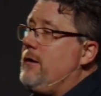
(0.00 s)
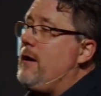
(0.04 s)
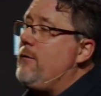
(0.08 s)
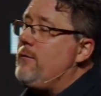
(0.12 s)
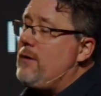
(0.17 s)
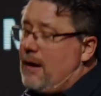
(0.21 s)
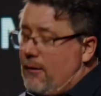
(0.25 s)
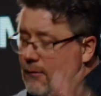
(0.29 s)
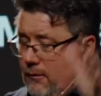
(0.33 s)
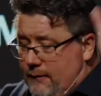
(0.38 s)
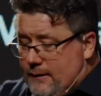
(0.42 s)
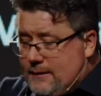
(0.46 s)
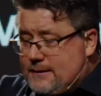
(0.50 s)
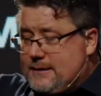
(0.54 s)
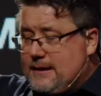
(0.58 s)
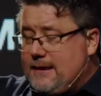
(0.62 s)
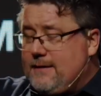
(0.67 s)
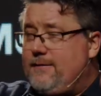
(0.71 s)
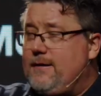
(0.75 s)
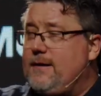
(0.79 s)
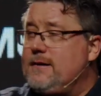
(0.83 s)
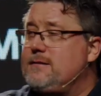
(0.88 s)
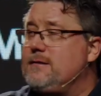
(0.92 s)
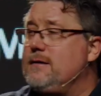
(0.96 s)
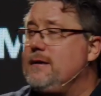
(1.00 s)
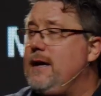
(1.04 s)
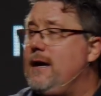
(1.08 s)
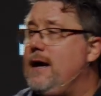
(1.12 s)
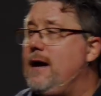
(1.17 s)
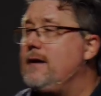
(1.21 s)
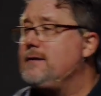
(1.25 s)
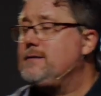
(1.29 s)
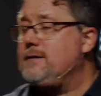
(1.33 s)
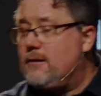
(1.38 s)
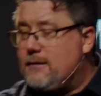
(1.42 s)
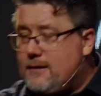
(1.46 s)
and they went, I want to receive this. And they,
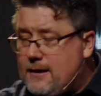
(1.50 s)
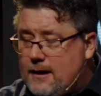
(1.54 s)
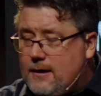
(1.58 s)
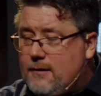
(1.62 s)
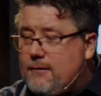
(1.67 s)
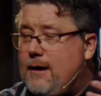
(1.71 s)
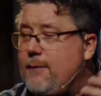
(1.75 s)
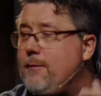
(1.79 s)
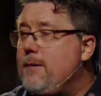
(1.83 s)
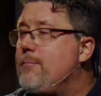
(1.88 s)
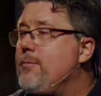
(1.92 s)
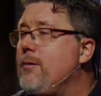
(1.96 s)
I said, okay, great.